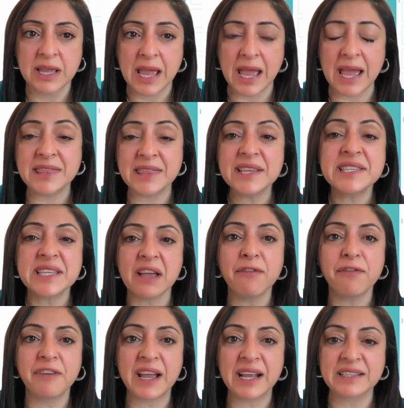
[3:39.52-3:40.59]
And this
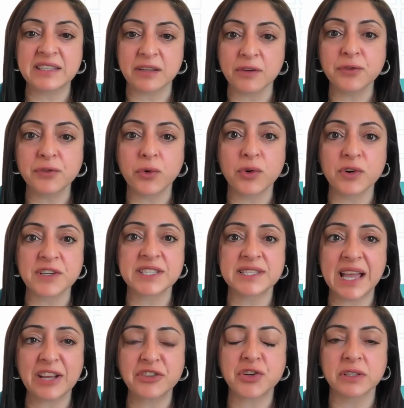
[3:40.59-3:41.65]
affects, of course,
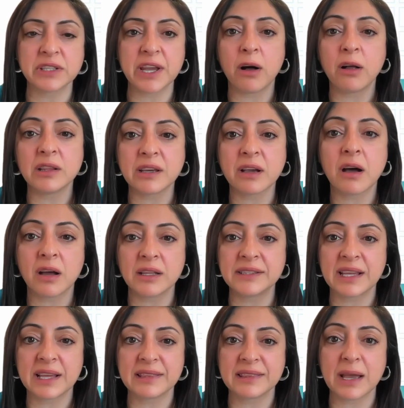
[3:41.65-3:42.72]
naturally all the
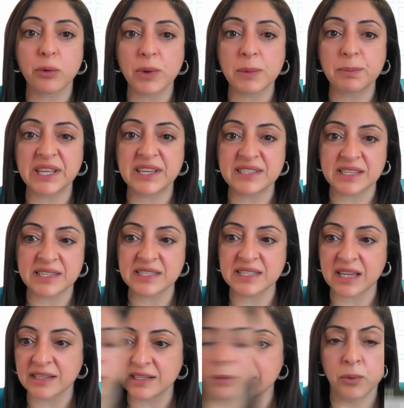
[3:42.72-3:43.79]
content that we place
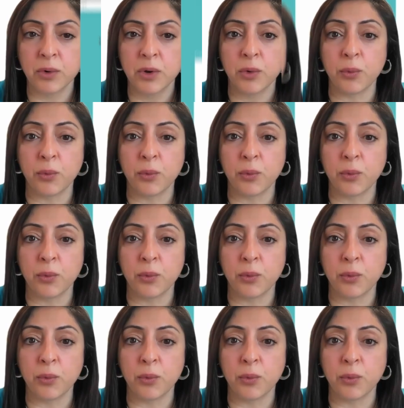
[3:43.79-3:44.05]
inside it.